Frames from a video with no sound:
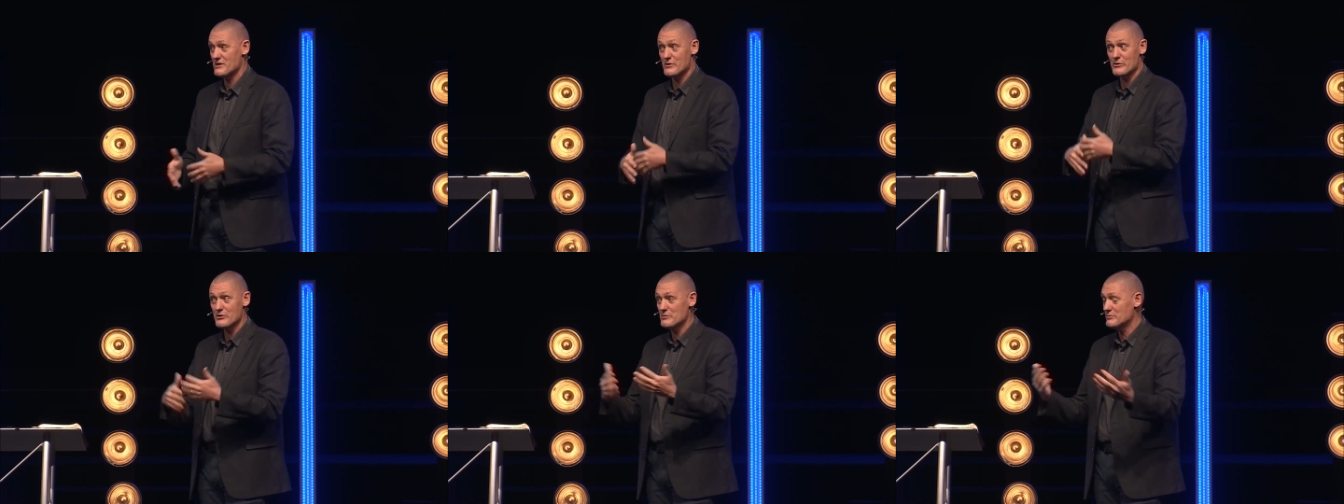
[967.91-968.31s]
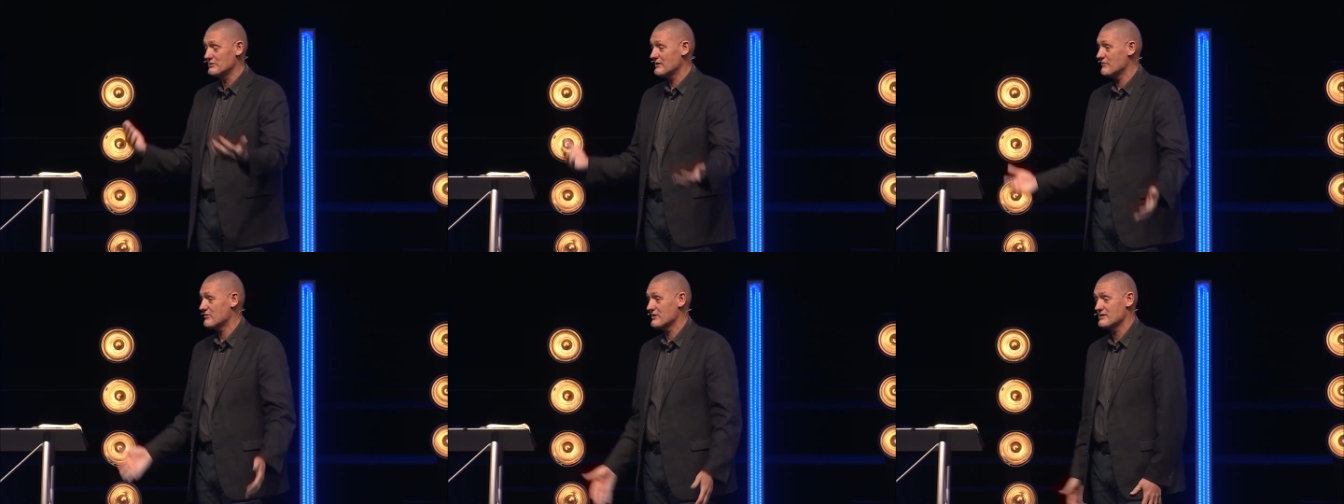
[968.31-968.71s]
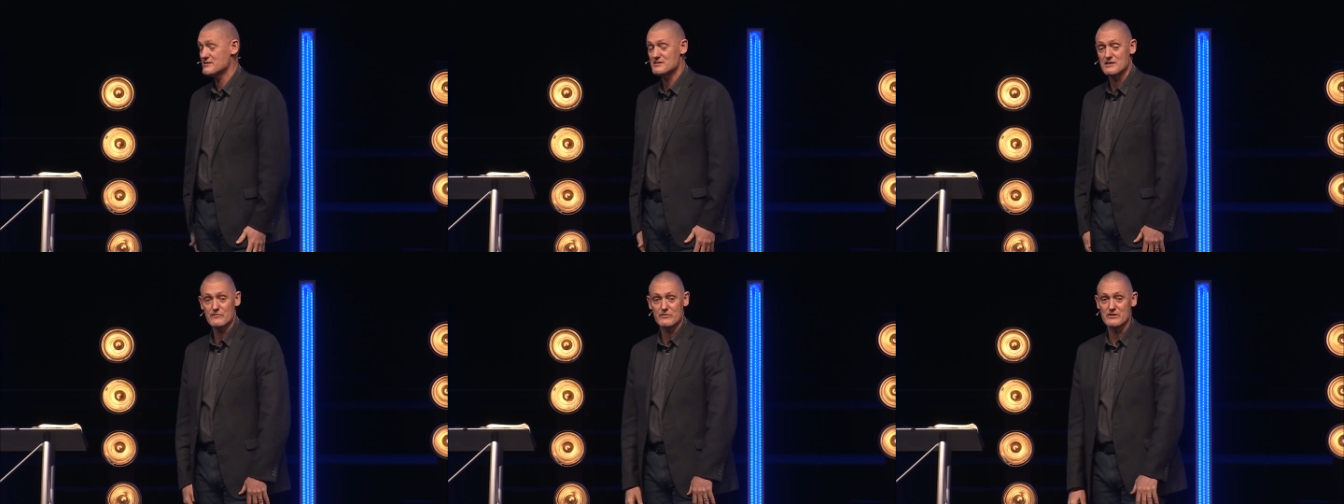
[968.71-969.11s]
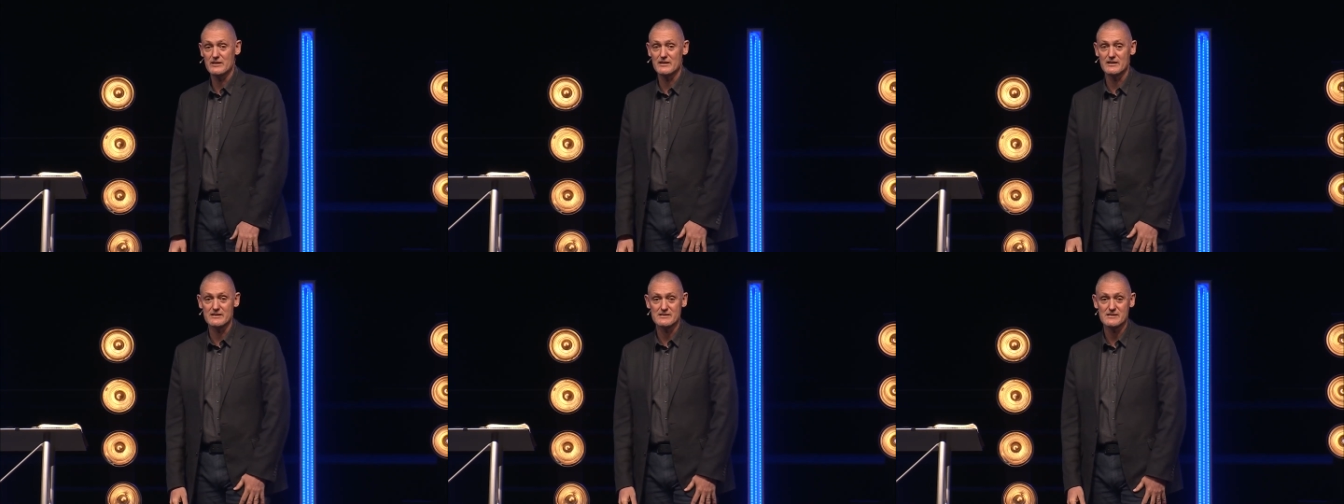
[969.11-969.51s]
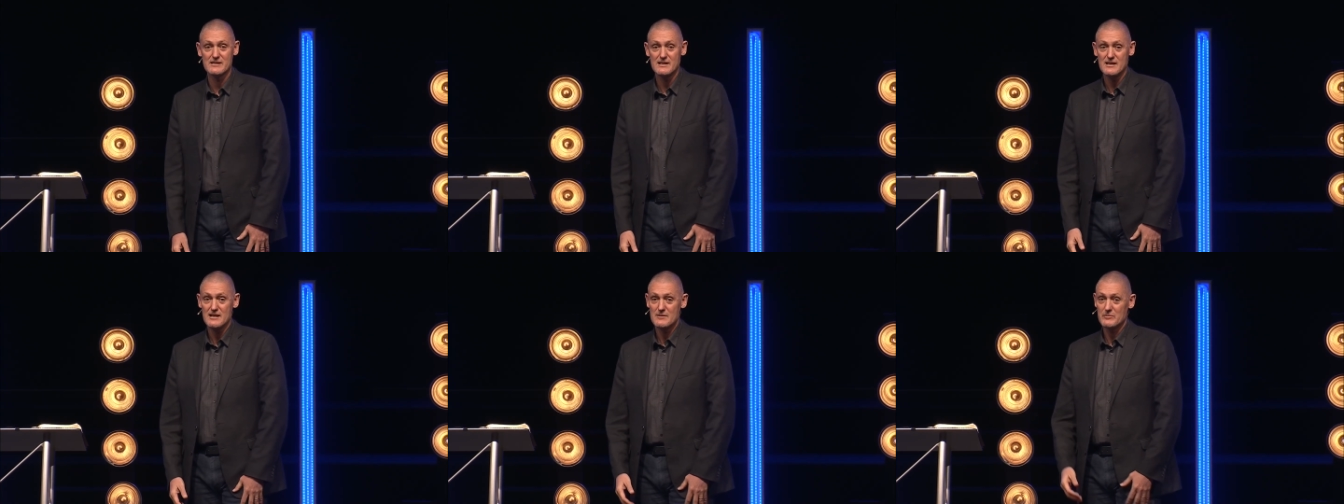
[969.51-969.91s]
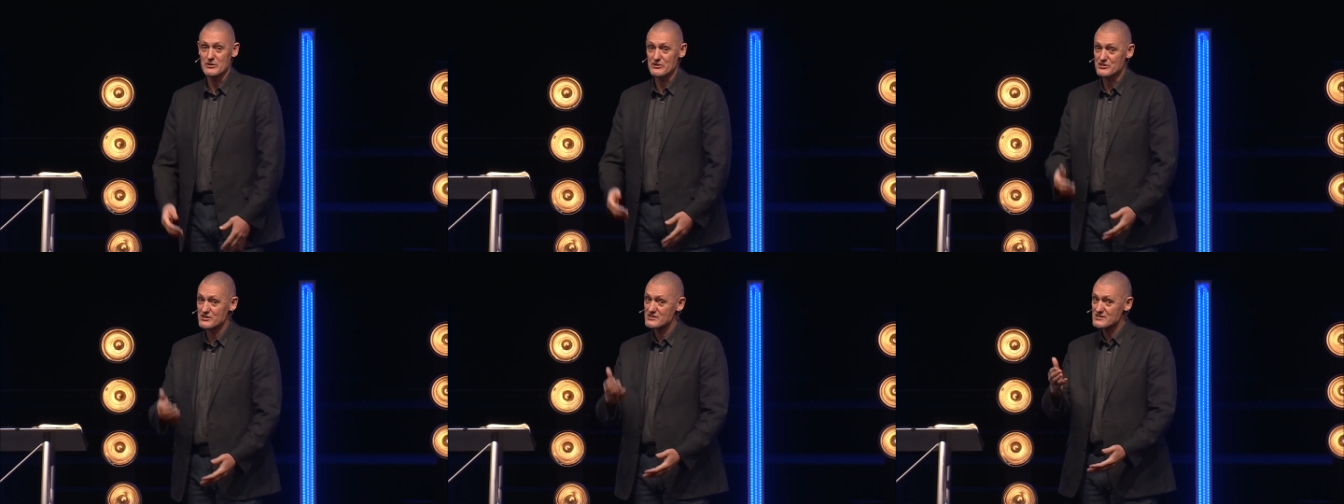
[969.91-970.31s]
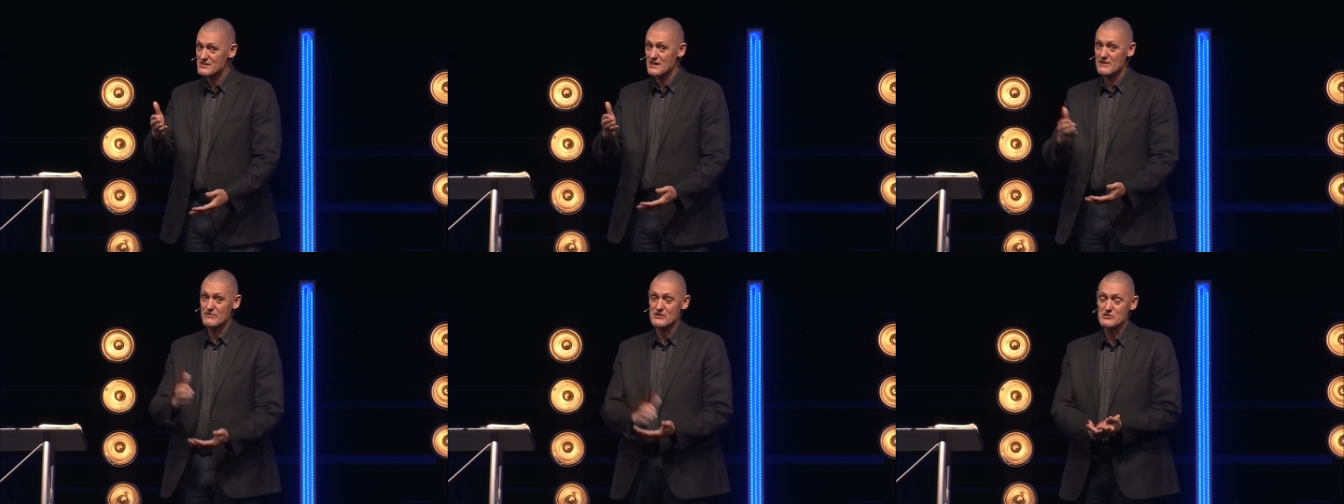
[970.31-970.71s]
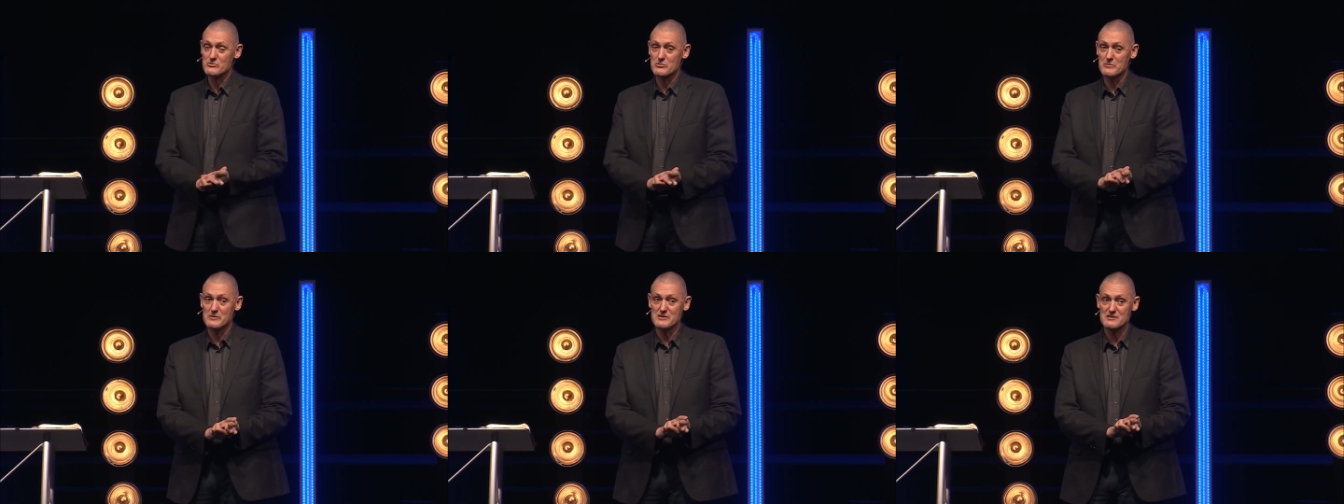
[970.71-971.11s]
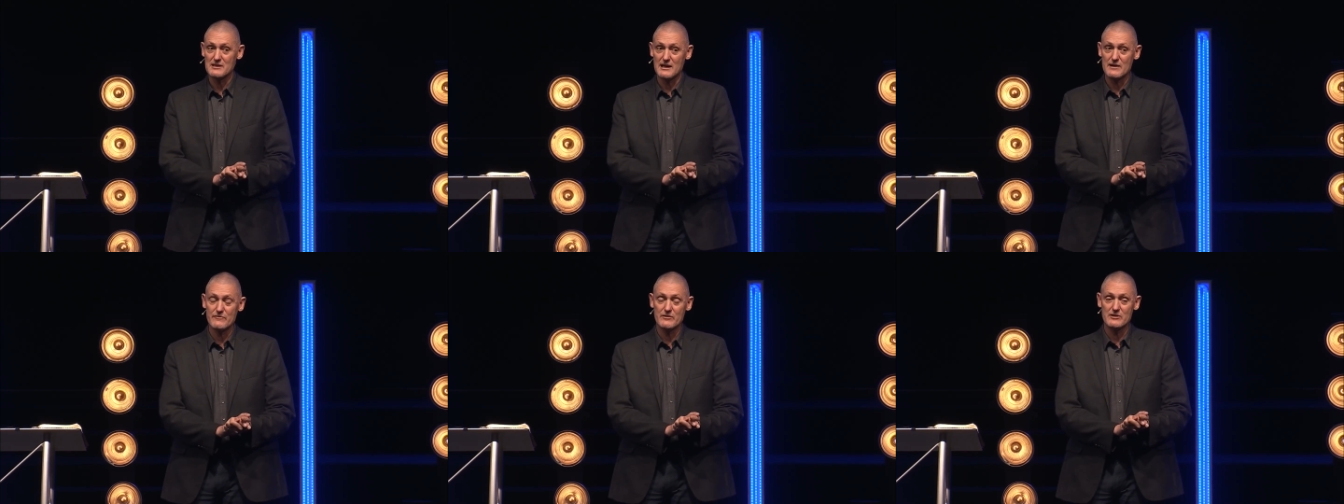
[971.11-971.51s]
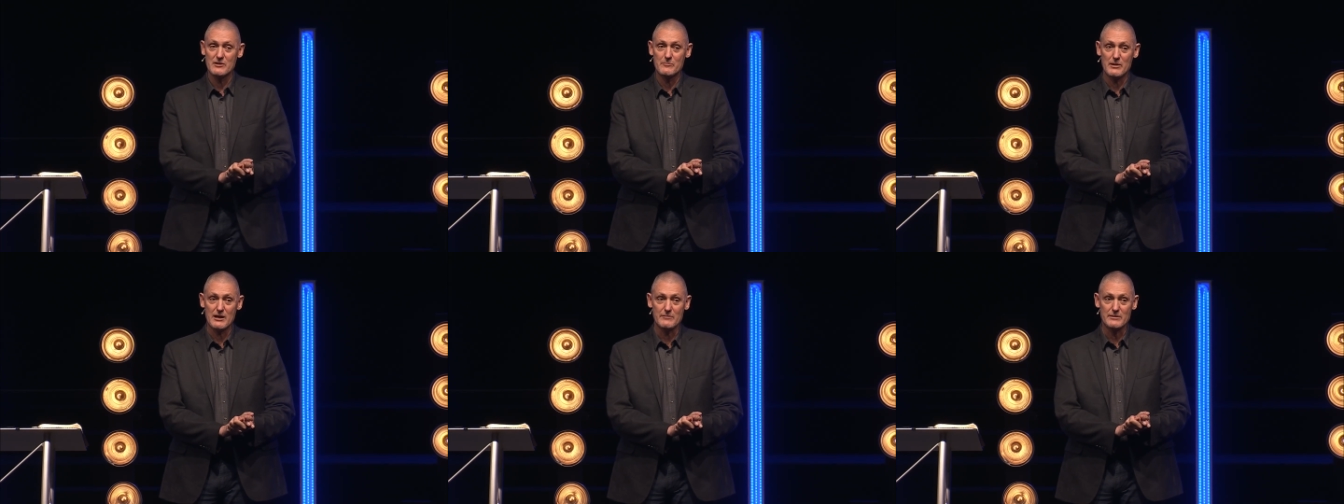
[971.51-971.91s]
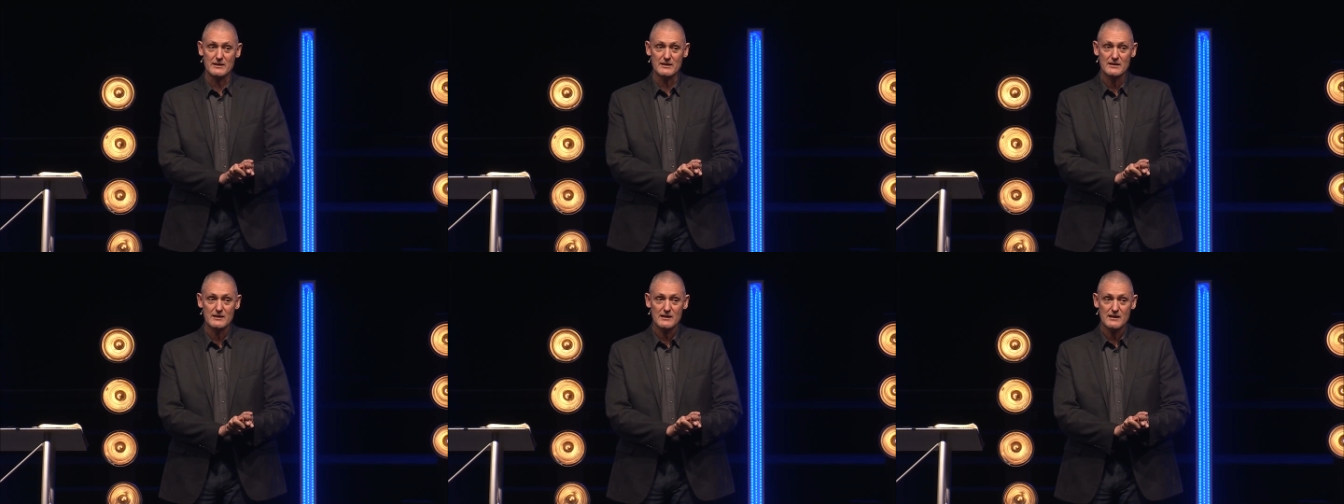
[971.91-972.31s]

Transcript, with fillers: I know you believe things different than us, but you just saved this woman's life and the baby.